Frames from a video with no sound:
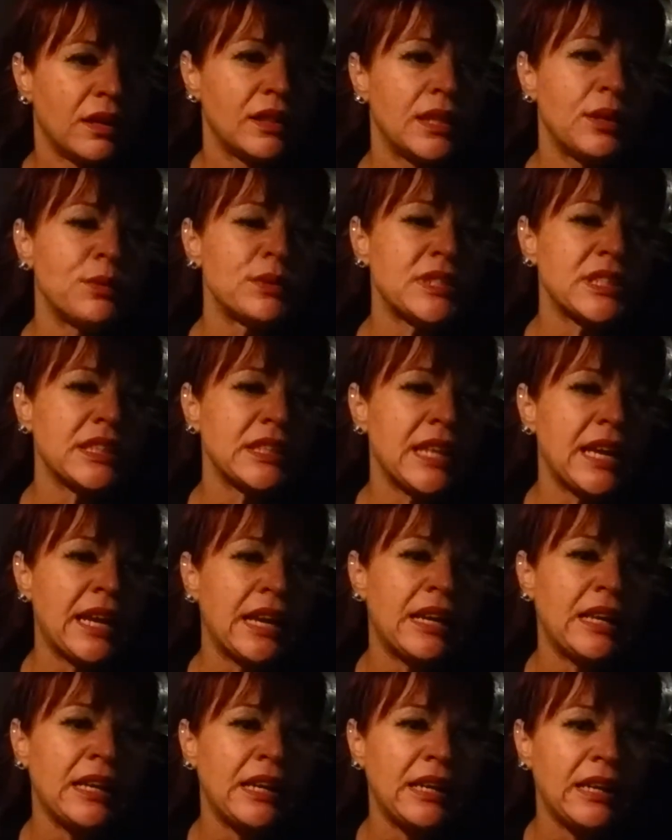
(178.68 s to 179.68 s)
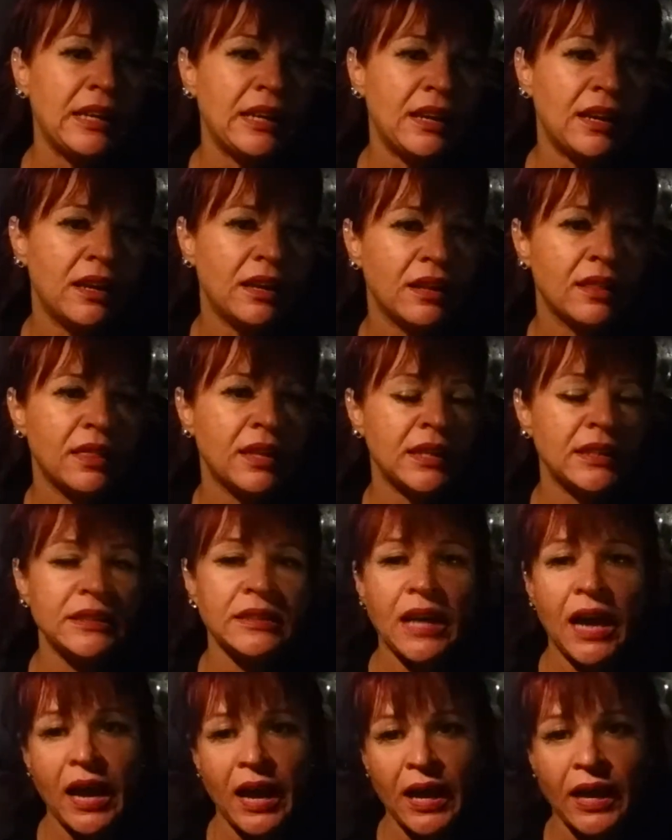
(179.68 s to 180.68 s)
There was a lady that had
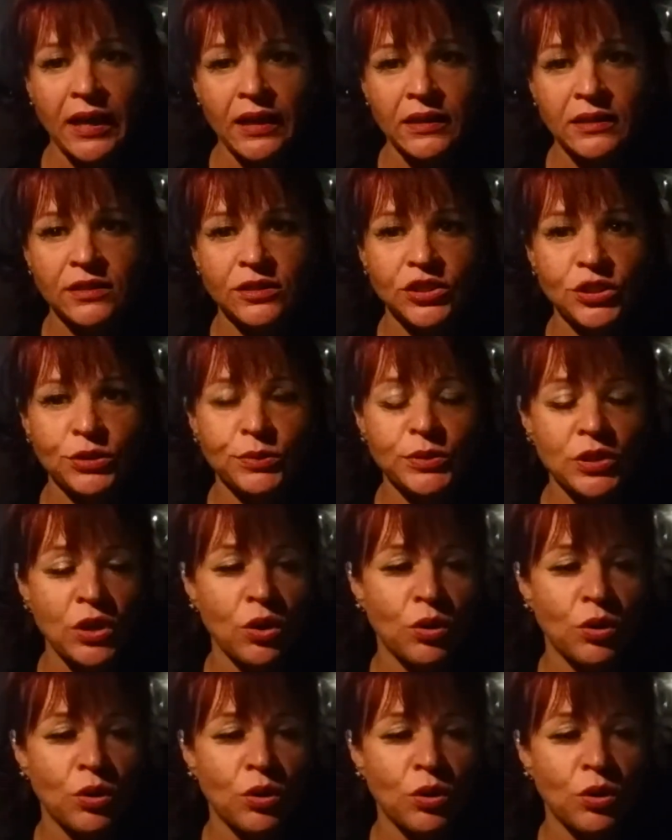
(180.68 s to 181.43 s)
died, and she was